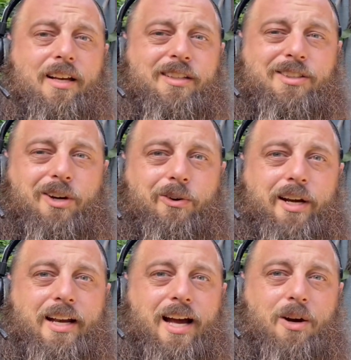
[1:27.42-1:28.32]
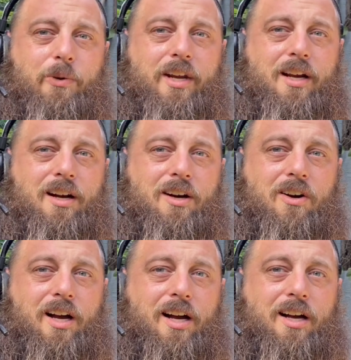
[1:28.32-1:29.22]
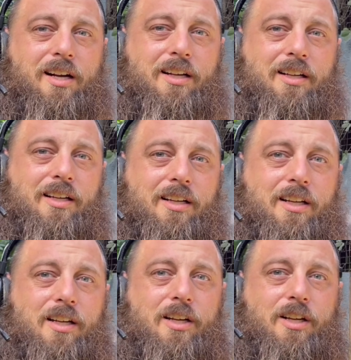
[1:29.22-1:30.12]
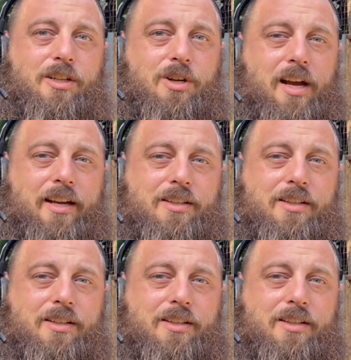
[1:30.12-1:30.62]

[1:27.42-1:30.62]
So right now we are trying